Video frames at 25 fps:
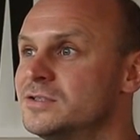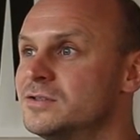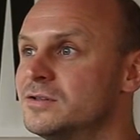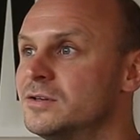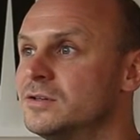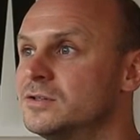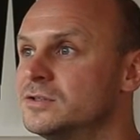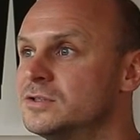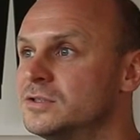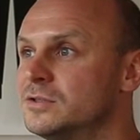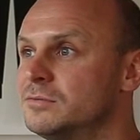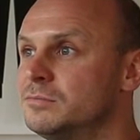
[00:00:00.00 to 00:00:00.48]

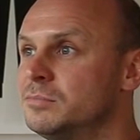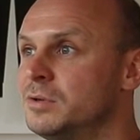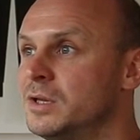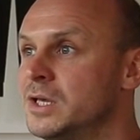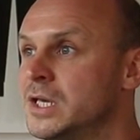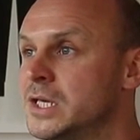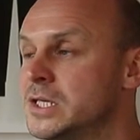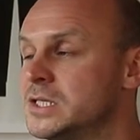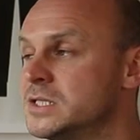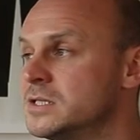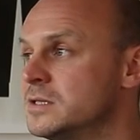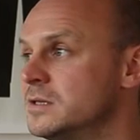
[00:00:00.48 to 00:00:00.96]
structured
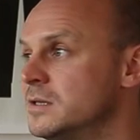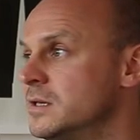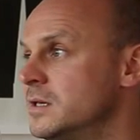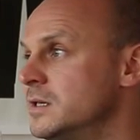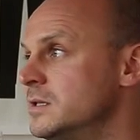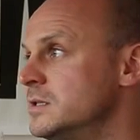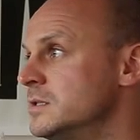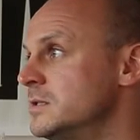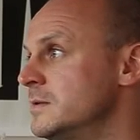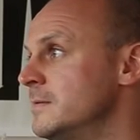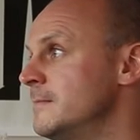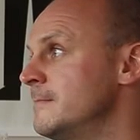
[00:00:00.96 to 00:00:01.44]
place
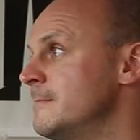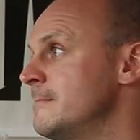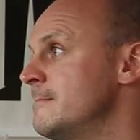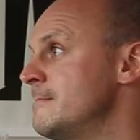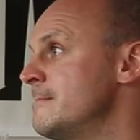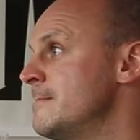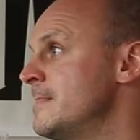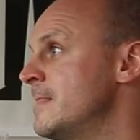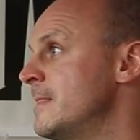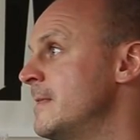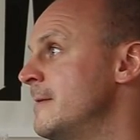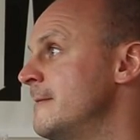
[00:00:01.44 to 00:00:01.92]
that's
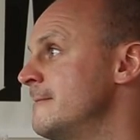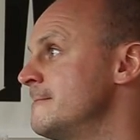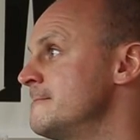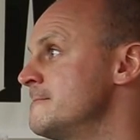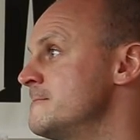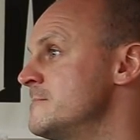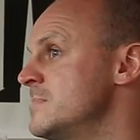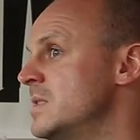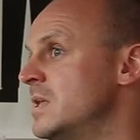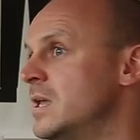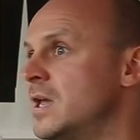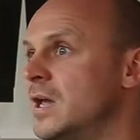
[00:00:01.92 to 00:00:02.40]

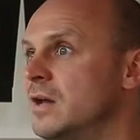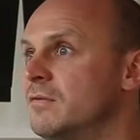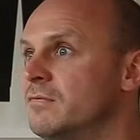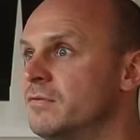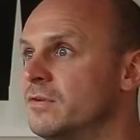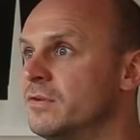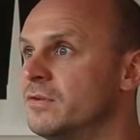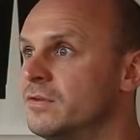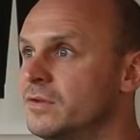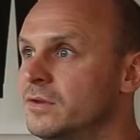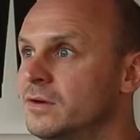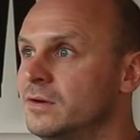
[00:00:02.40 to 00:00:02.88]
got
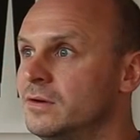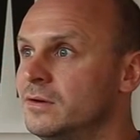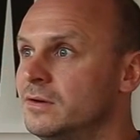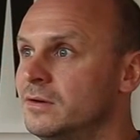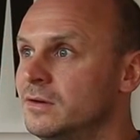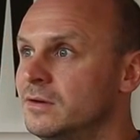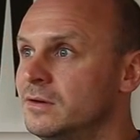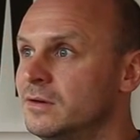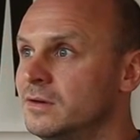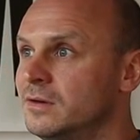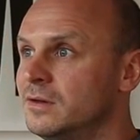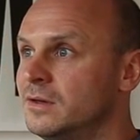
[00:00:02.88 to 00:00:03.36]
everything
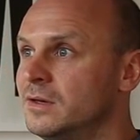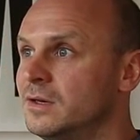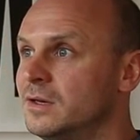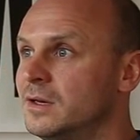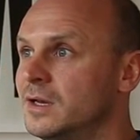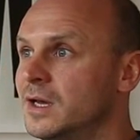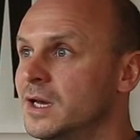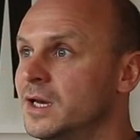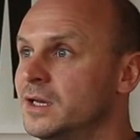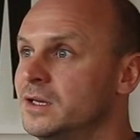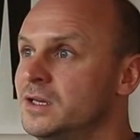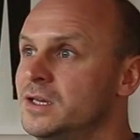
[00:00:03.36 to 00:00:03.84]
I